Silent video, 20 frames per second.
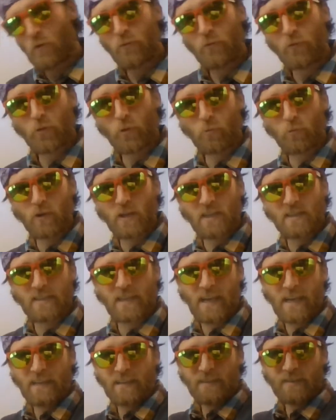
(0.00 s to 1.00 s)
3
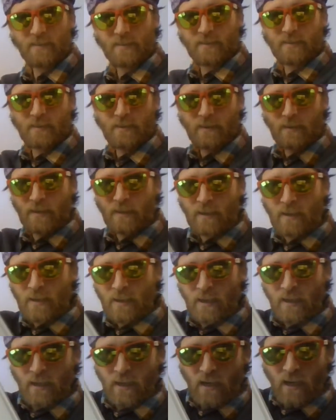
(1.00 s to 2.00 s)
tens.
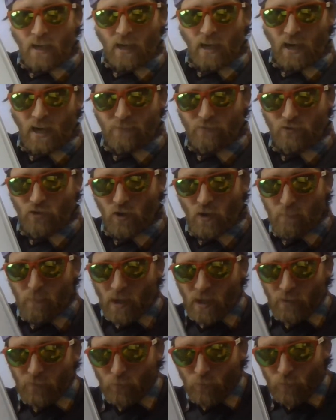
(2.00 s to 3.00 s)
I've drawn
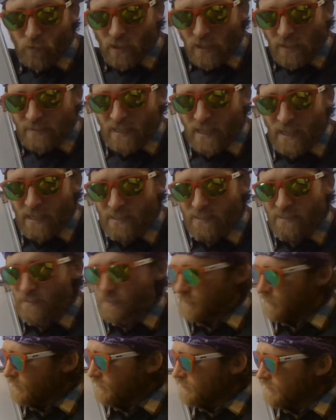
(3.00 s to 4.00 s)
my 3 tens,
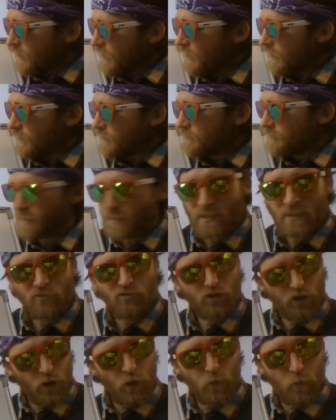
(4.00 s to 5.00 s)
and it has
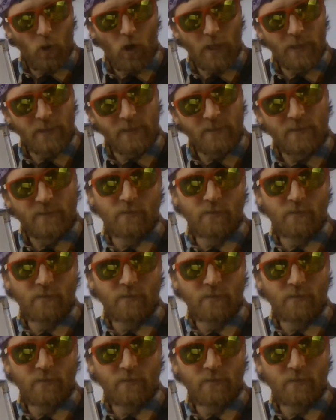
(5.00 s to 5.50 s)
2 ones.